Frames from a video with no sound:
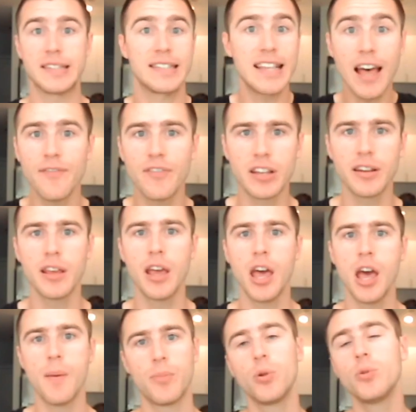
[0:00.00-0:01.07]
at 7,
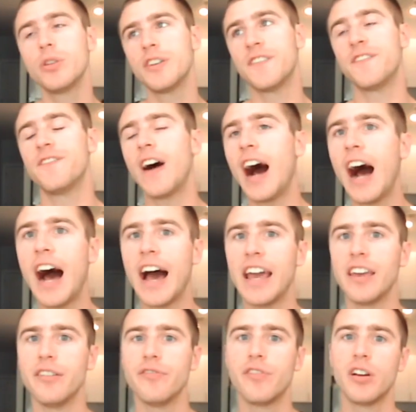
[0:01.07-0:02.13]
but only
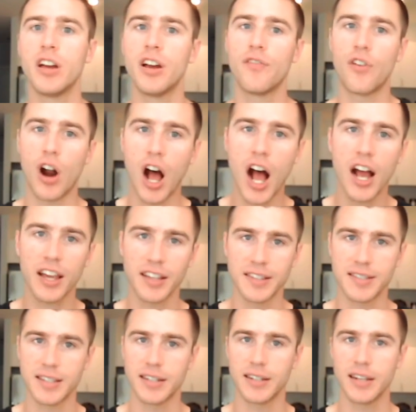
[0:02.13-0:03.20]
5 for
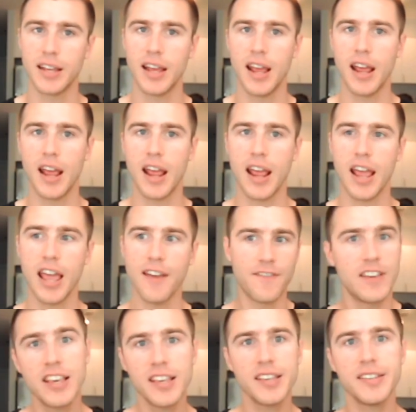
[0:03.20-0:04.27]
Hockenson.
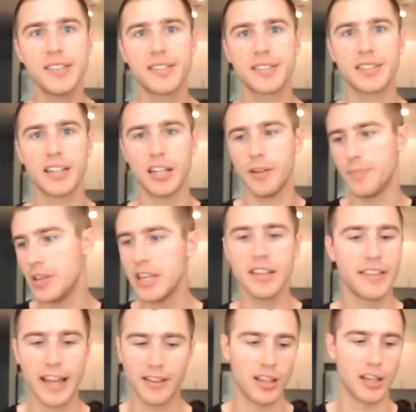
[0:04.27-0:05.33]
If he's going to be
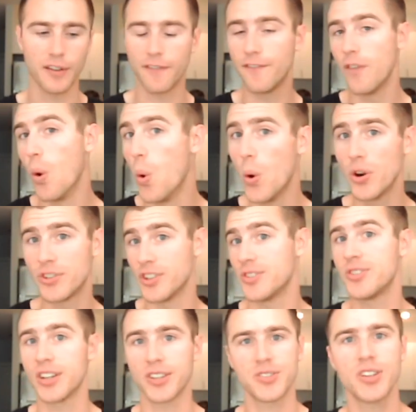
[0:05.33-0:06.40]
in that like 4 to
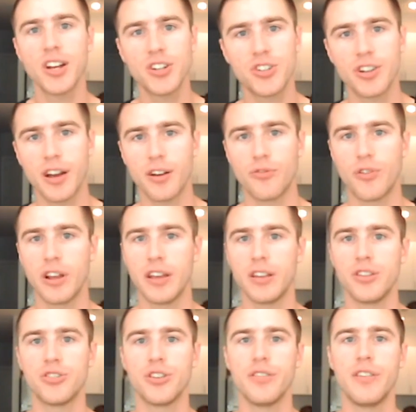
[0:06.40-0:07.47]
6 touchdown
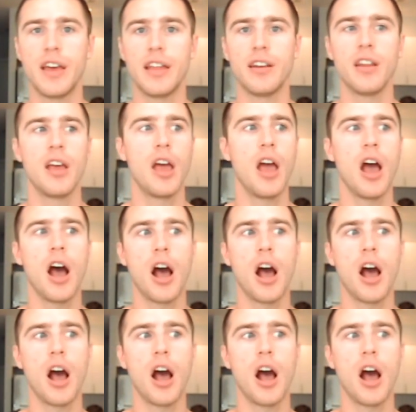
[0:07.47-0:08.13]
range, then